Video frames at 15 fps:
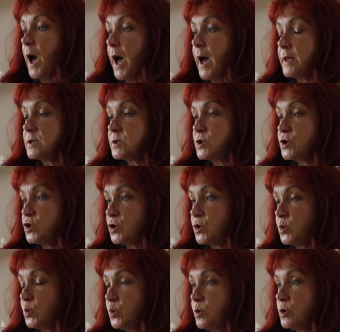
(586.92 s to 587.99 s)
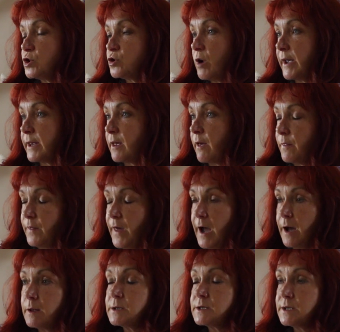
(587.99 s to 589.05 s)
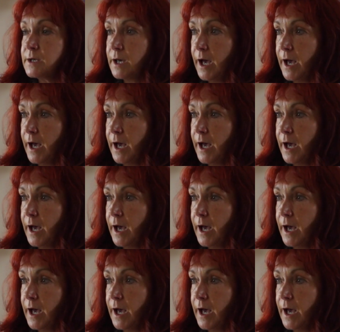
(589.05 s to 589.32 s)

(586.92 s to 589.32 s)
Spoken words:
And to try and get that